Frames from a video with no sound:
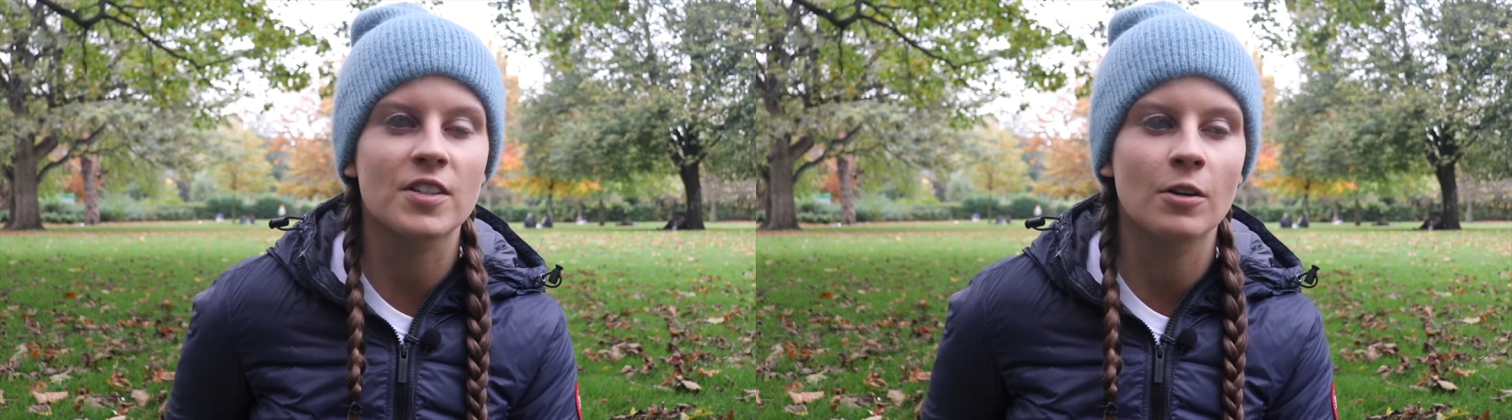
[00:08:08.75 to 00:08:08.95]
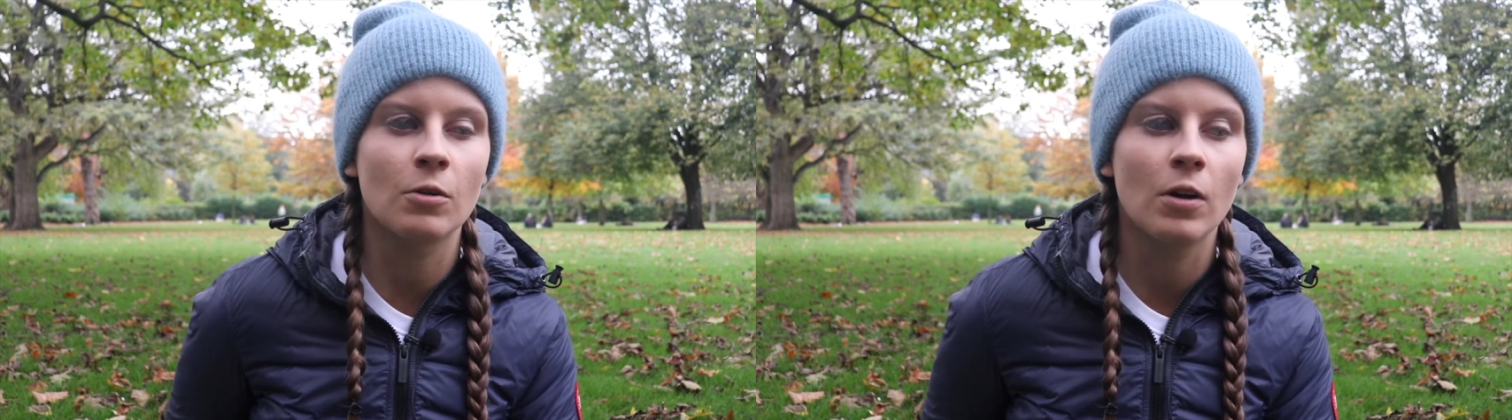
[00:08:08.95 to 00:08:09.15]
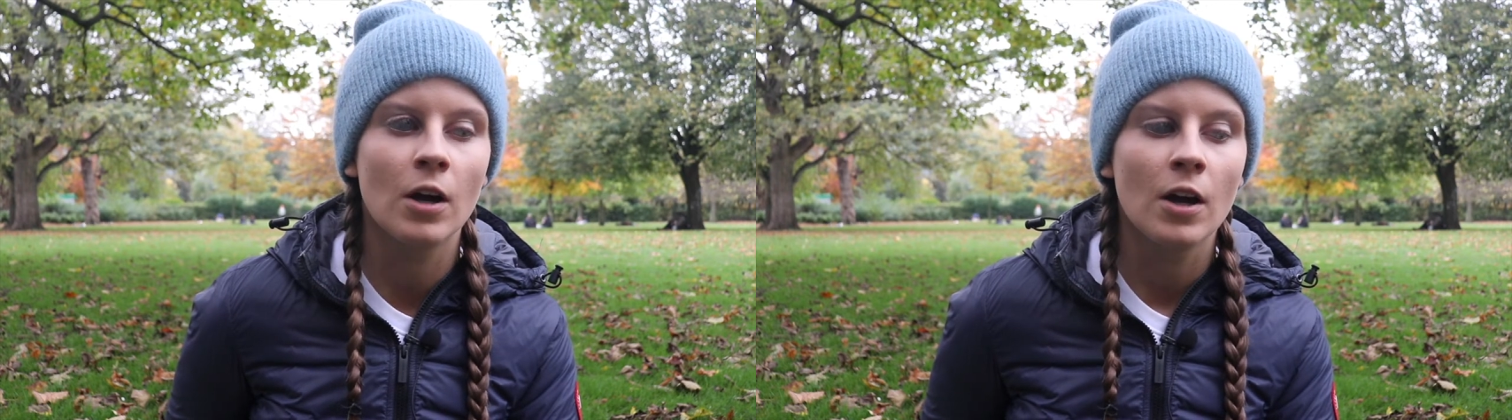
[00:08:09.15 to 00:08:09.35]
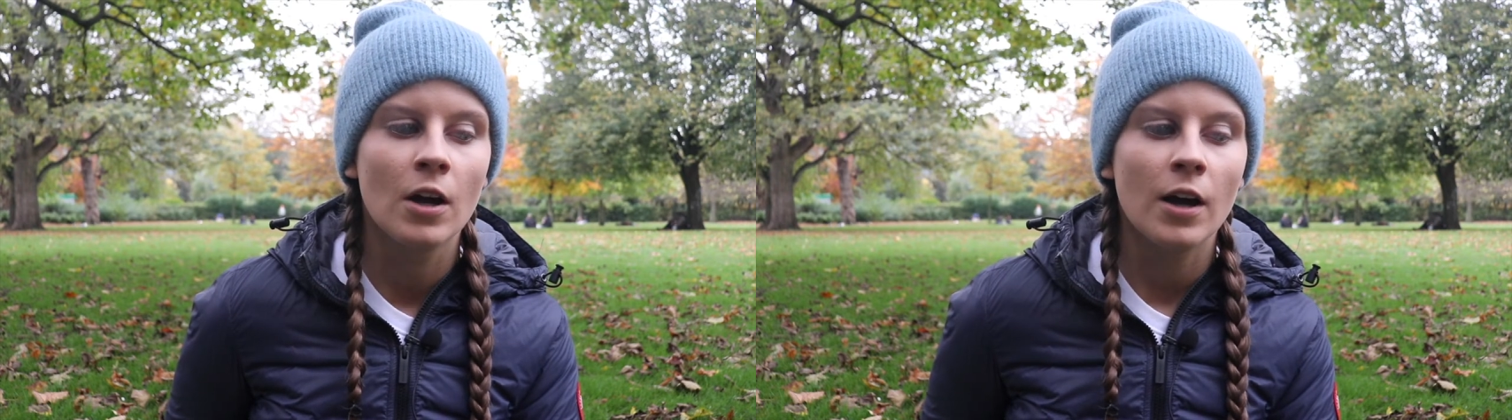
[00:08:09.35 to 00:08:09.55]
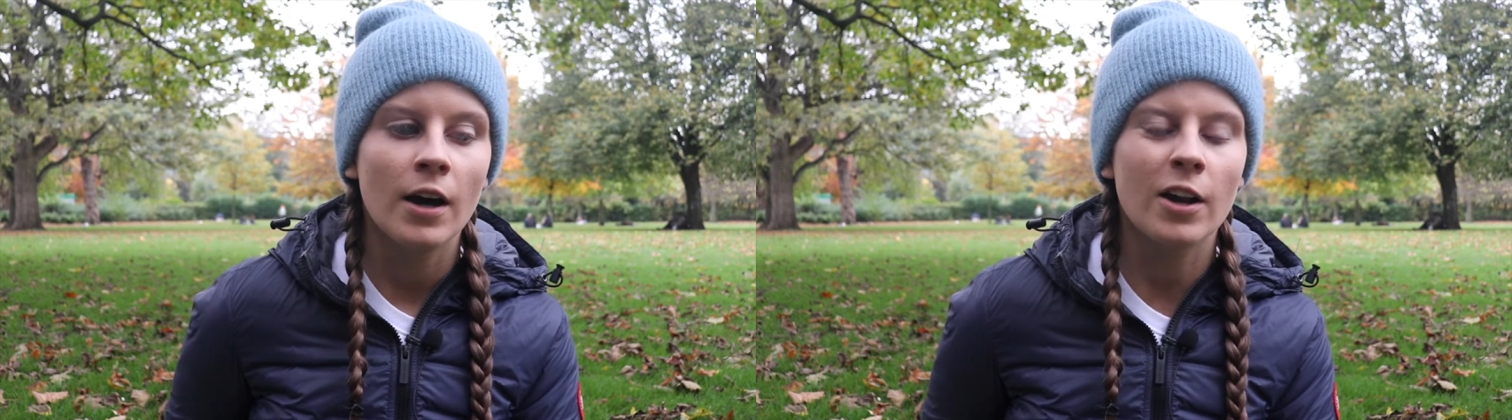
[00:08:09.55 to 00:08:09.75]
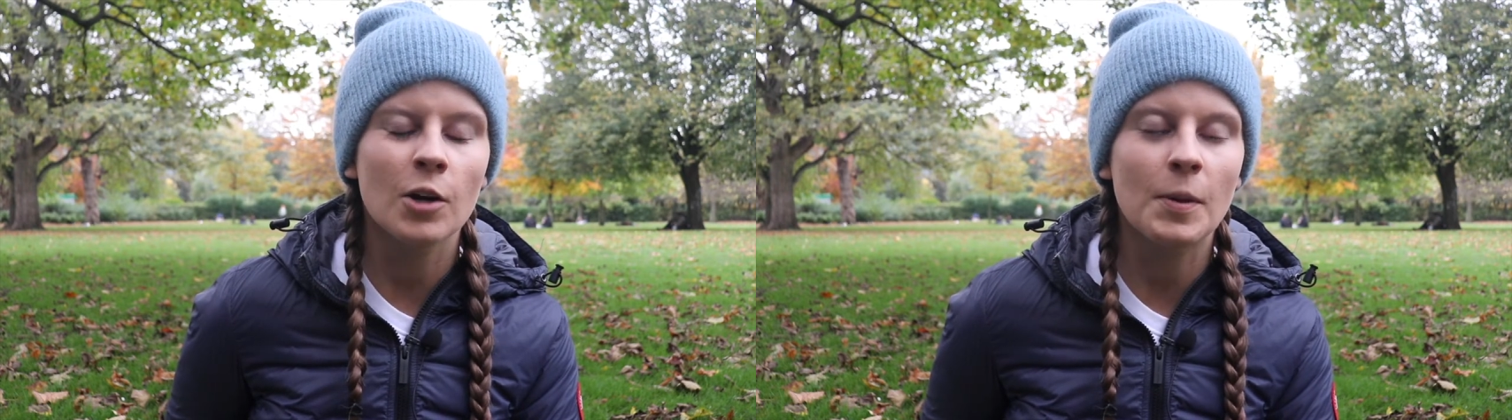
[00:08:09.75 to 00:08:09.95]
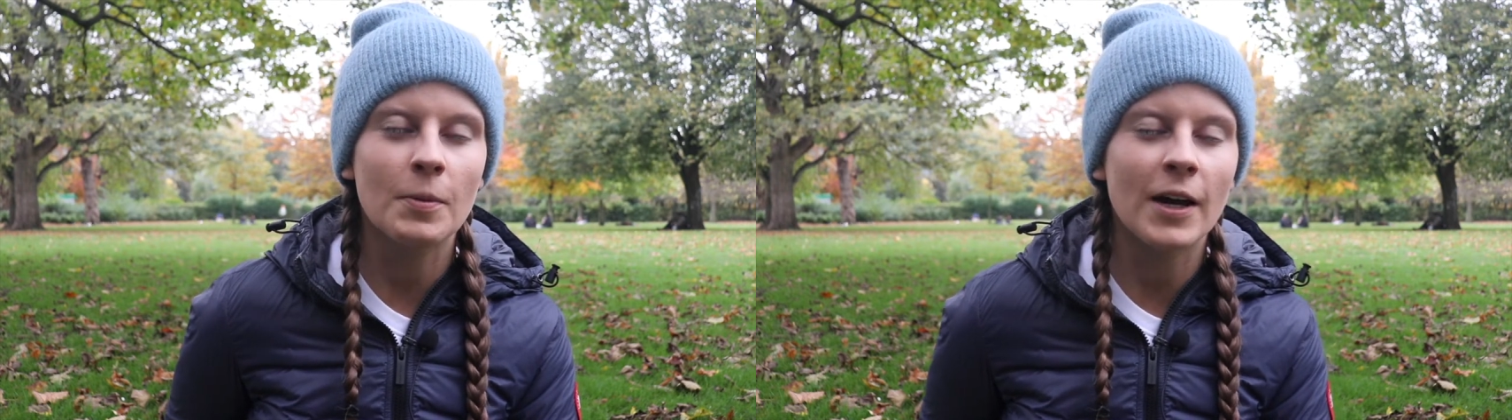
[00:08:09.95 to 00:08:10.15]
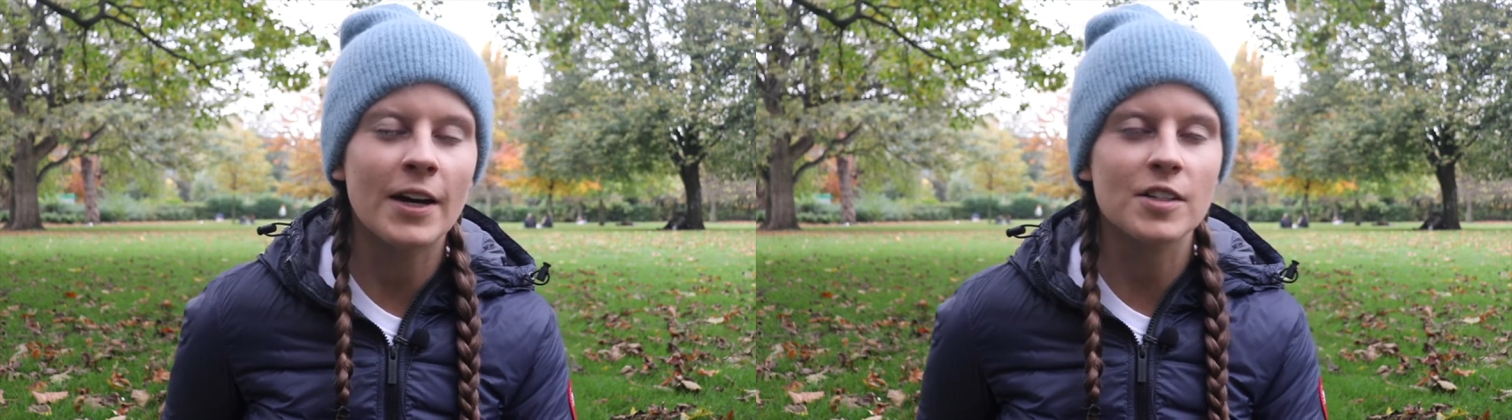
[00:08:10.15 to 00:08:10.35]
So a lot of
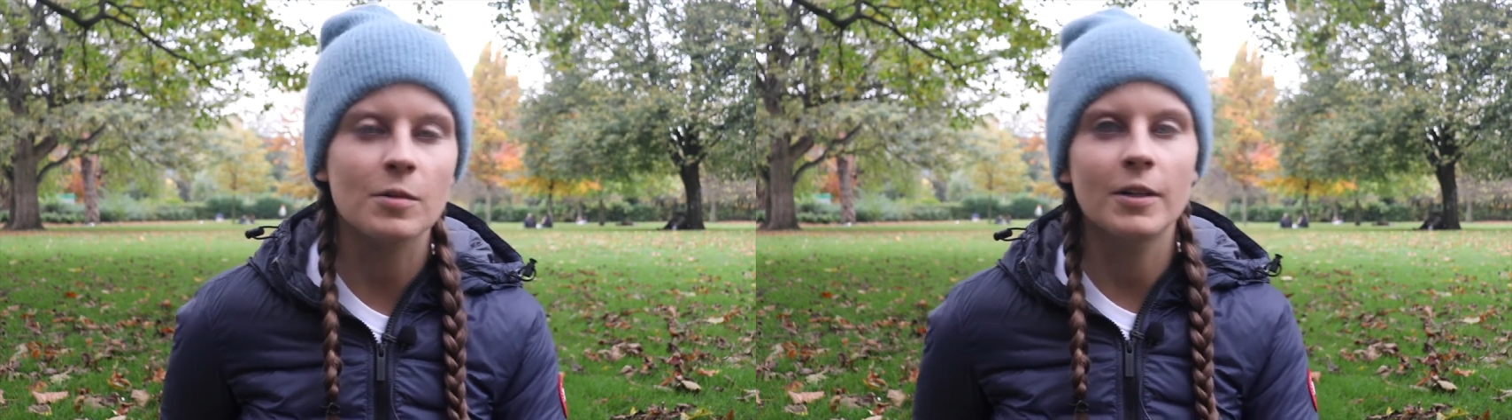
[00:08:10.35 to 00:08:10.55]
people ask